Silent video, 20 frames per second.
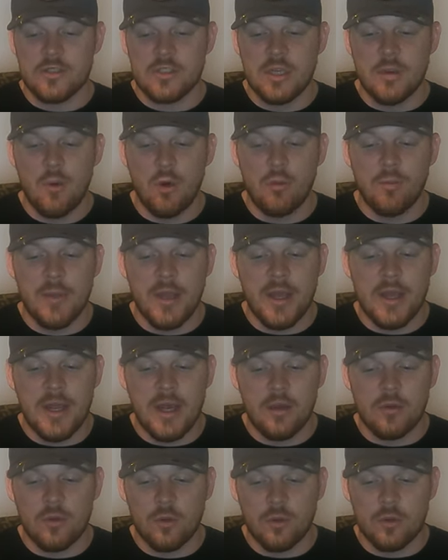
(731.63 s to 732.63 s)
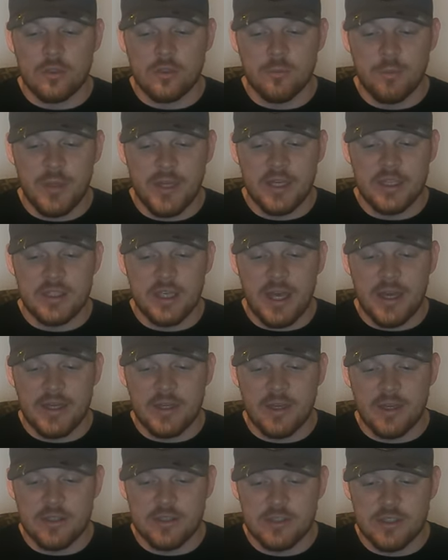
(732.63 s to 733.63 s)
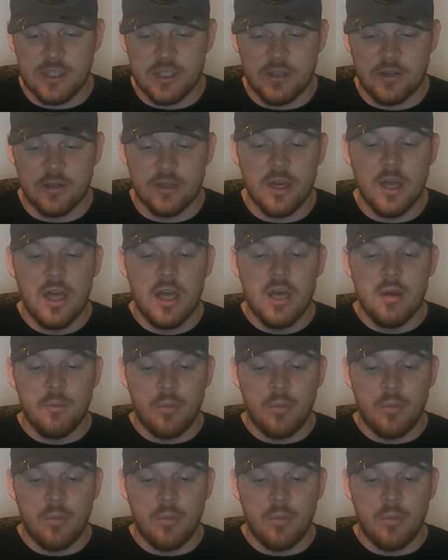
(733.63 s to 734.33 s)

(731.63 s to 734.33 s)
Some Old Man Outdoors big die cut sticker,